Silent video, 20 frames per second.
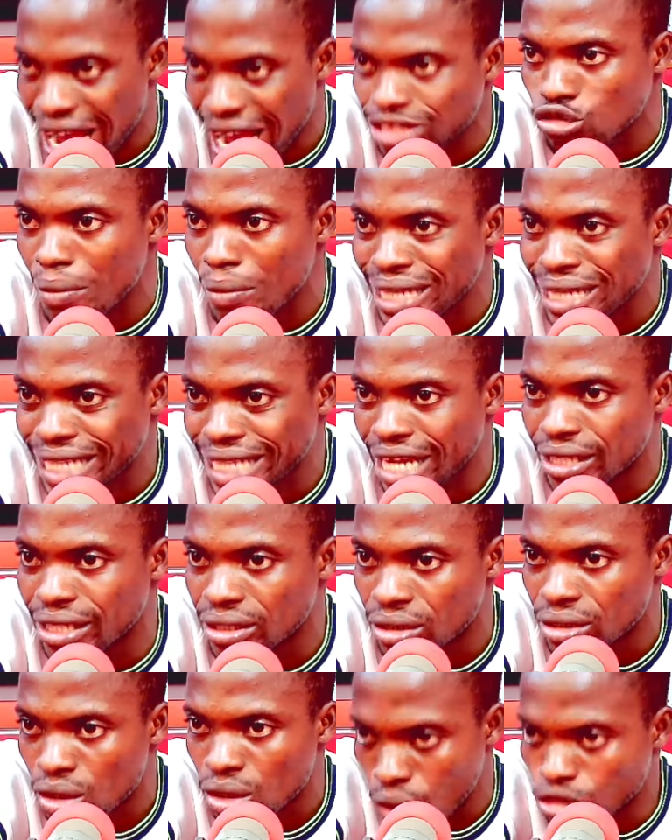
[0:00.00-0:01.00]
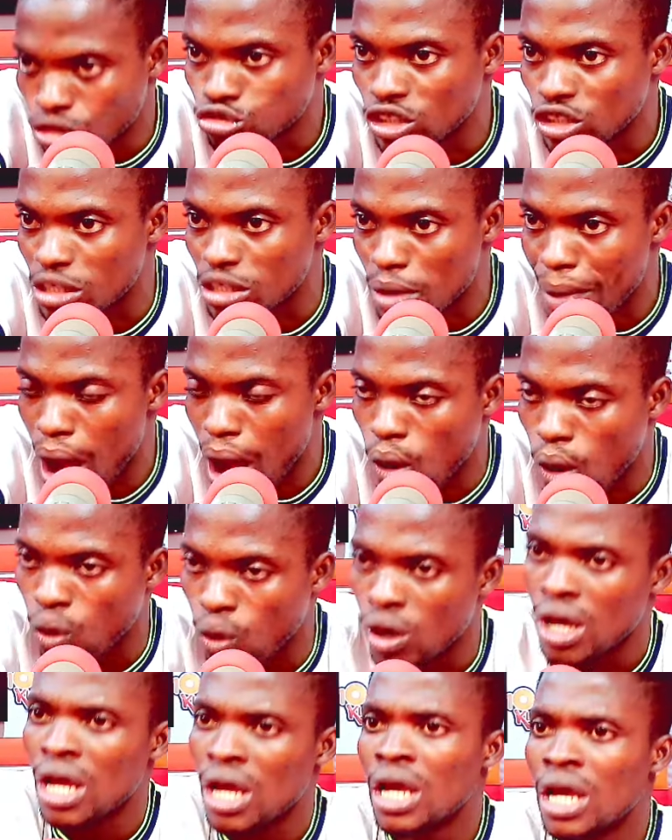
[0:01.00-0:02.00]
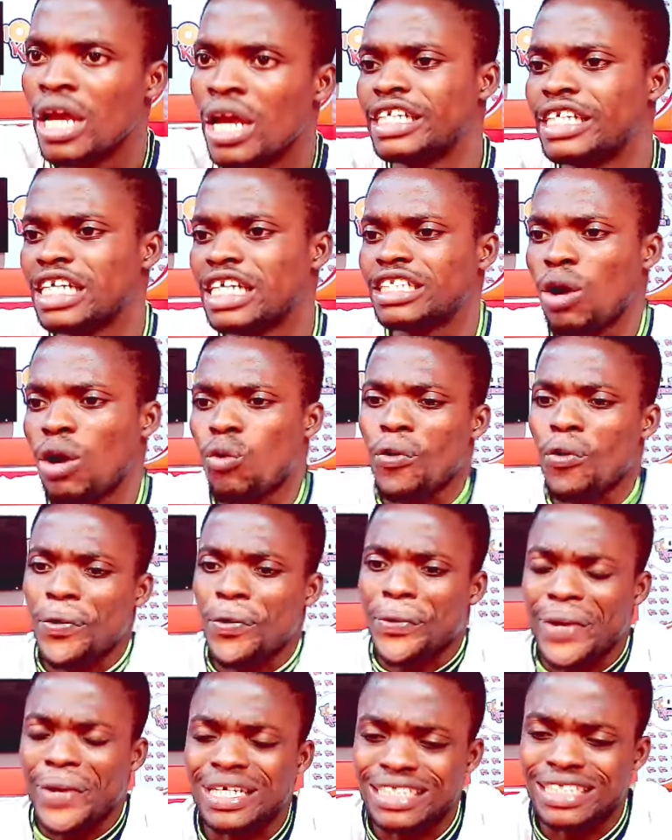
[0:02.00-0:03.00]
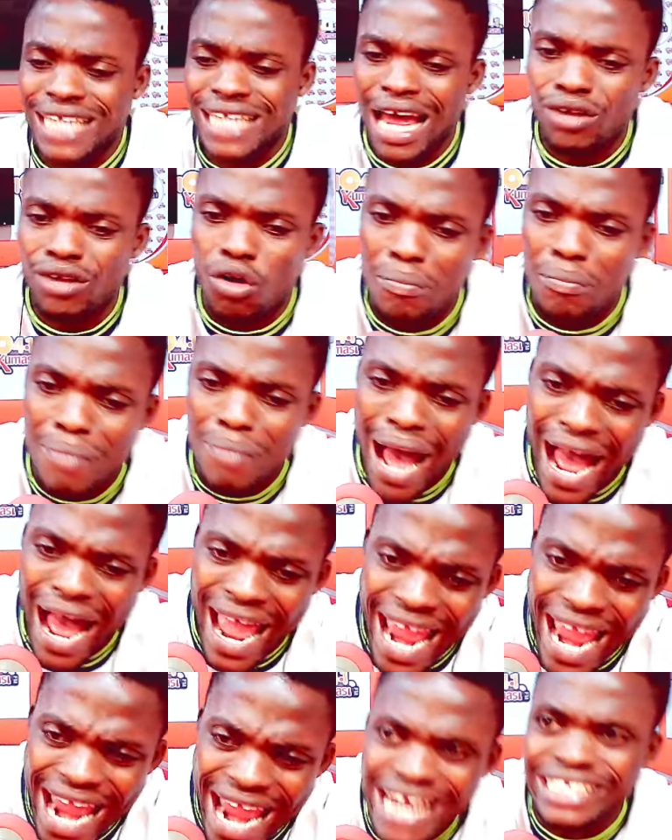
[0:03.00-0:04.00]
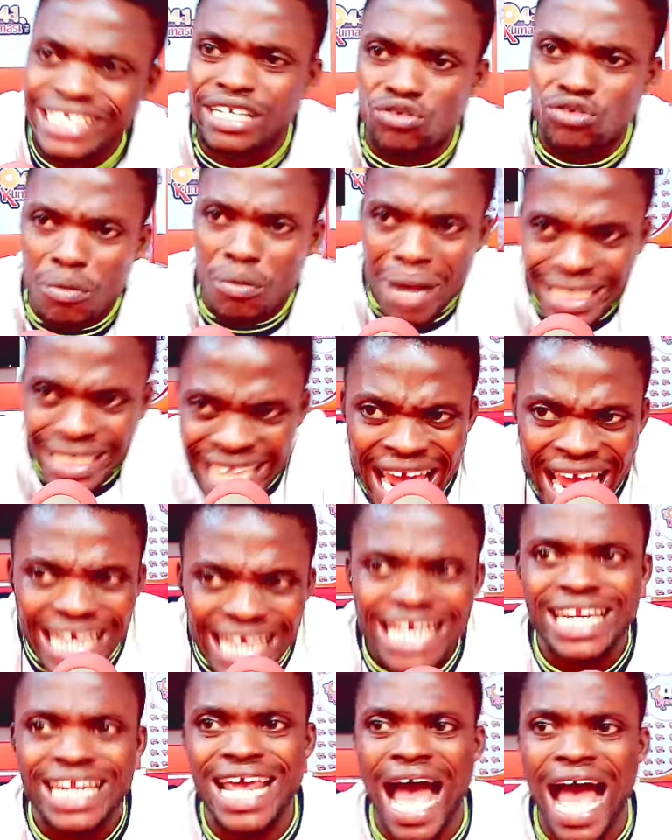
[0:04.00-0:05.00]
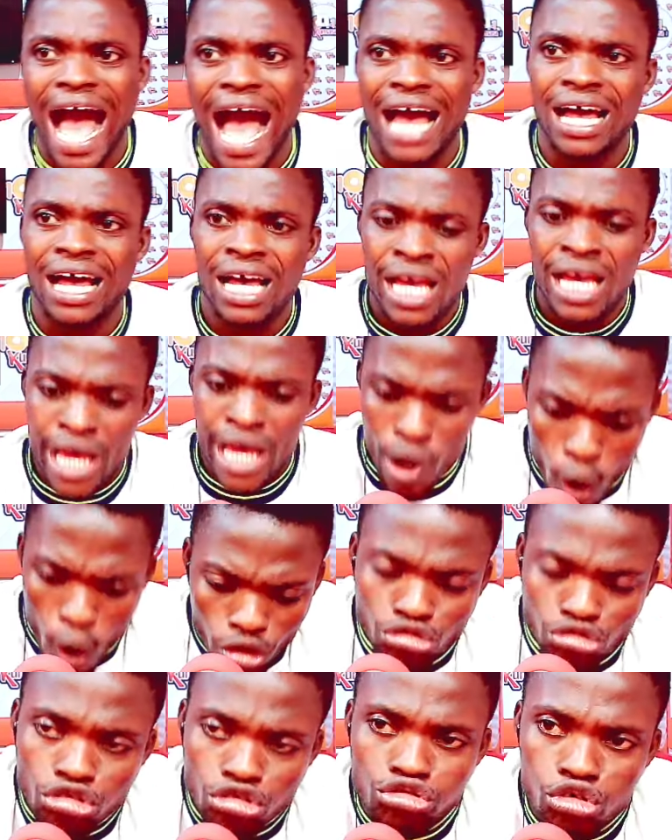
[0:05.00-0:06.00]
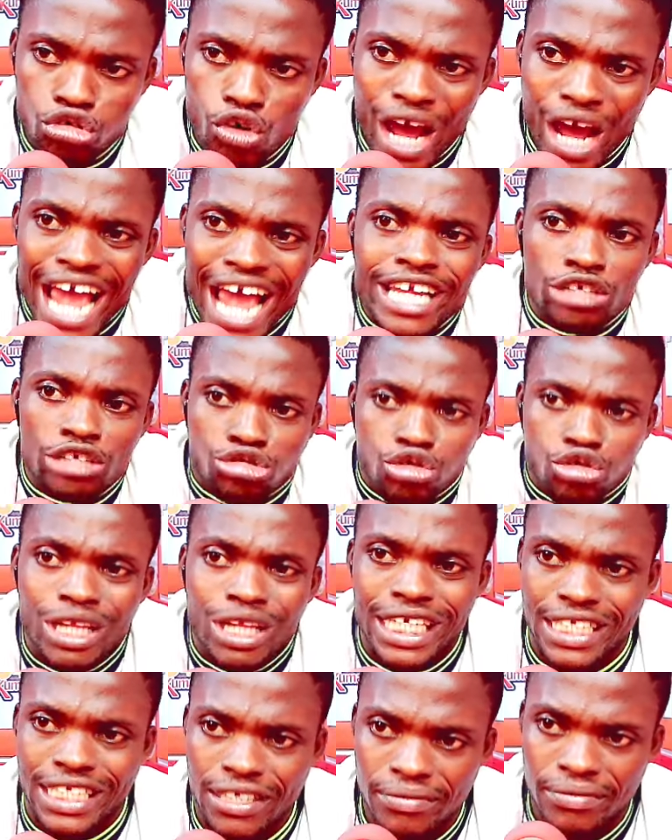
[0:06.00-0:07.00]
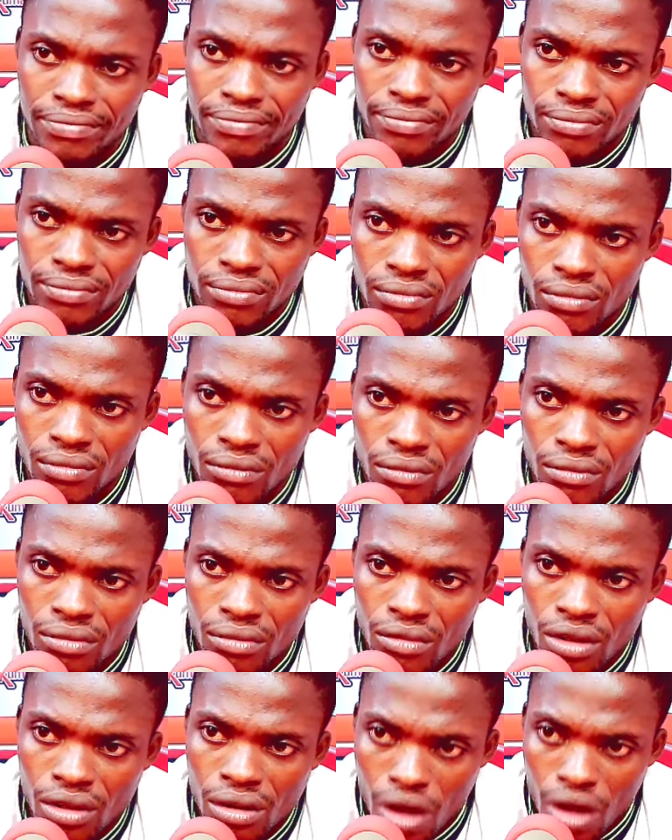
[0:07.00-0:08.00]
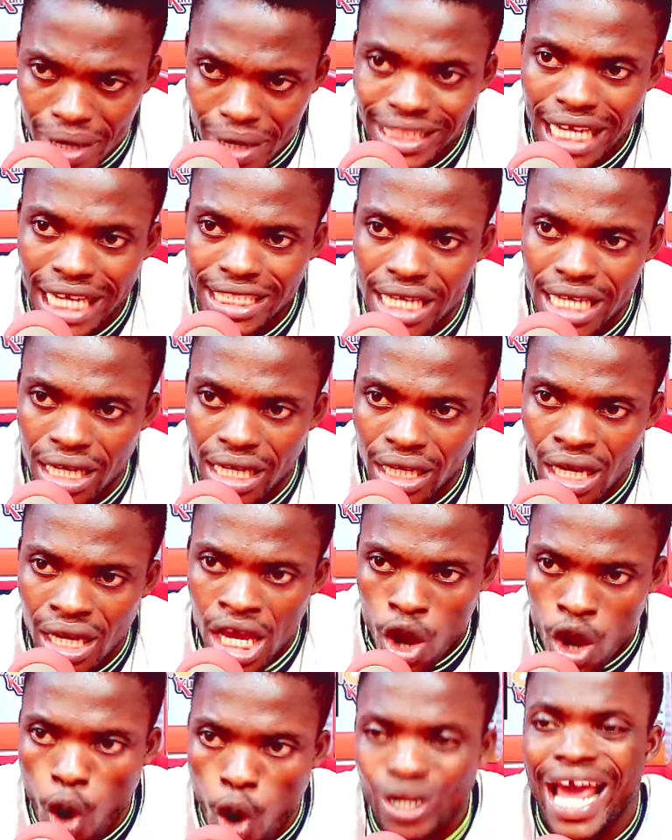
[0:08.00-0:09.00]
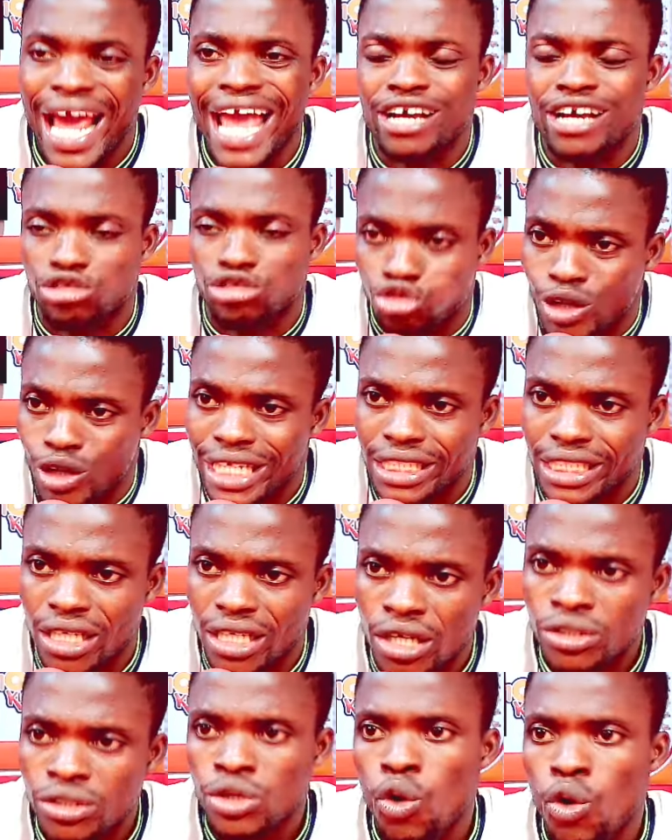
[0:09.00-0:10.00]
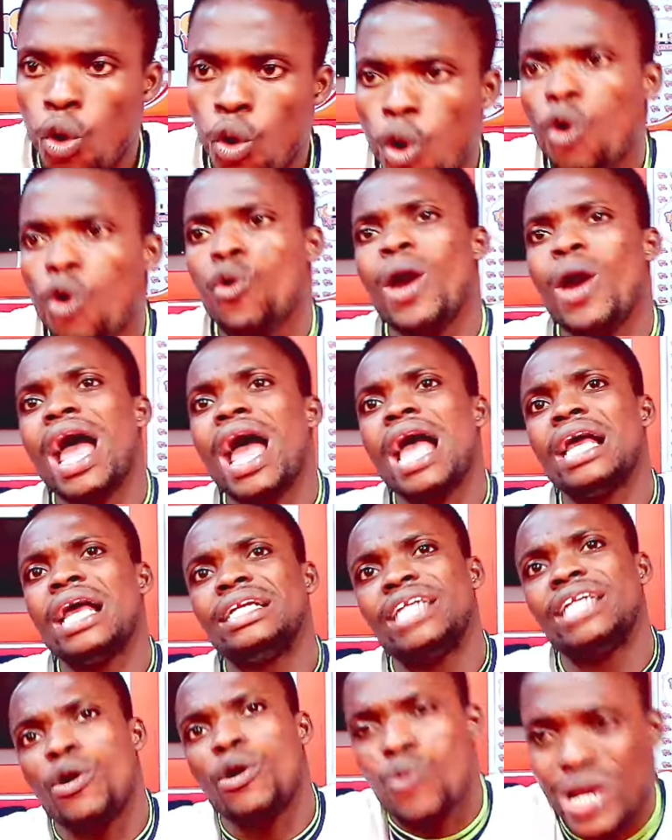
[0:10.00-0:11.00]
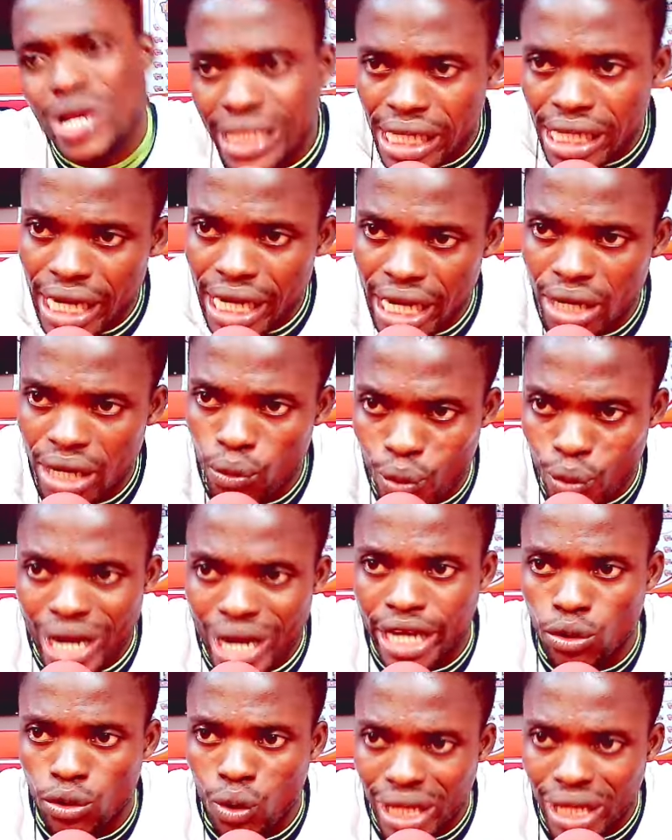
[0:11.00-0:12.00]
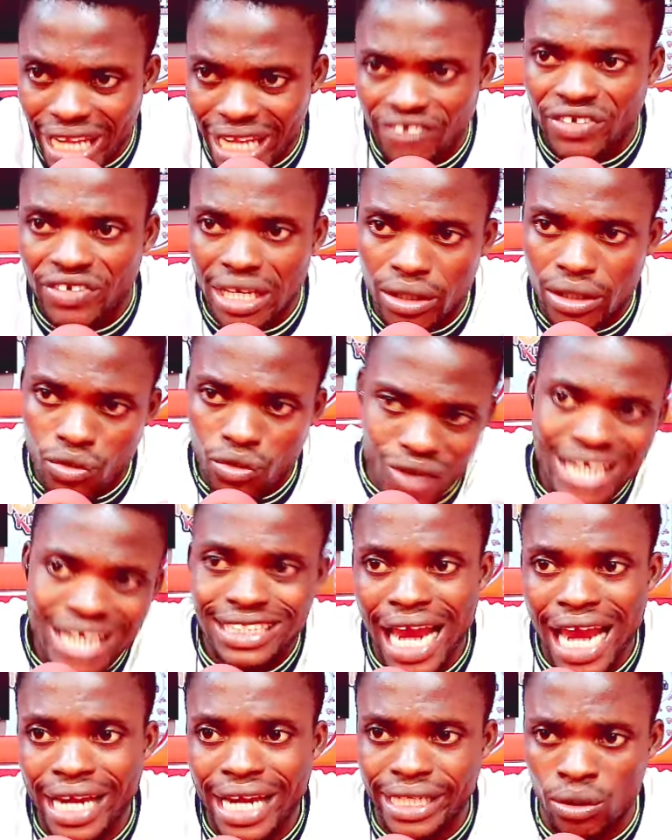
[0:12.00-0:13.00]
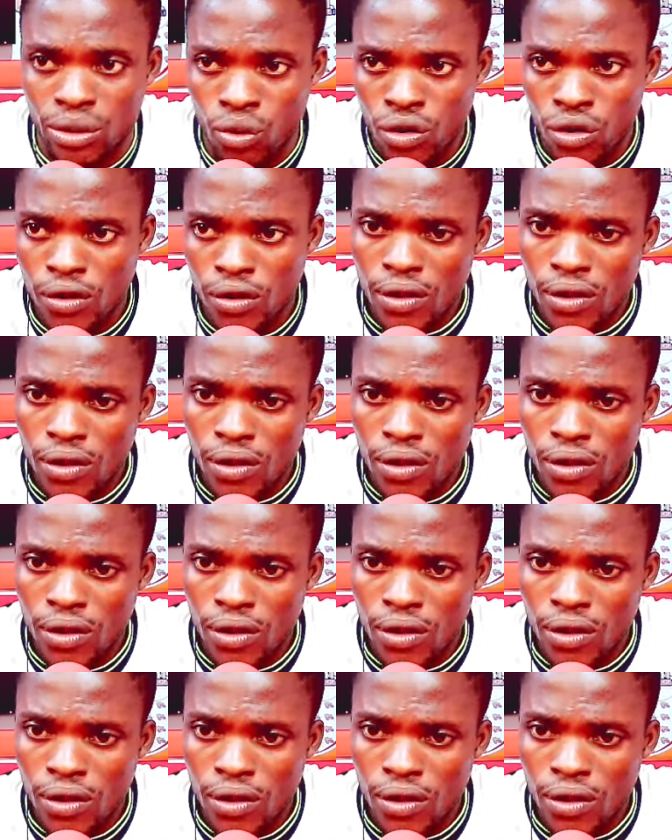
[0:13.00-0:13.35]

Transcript: As number 10. What do you suit me baho? It is a worship, number 8, number 10, idea. Also, so no, a solid. Come on, that's here. Only a solid. Oh, where the ring, you know, left and right side, you know.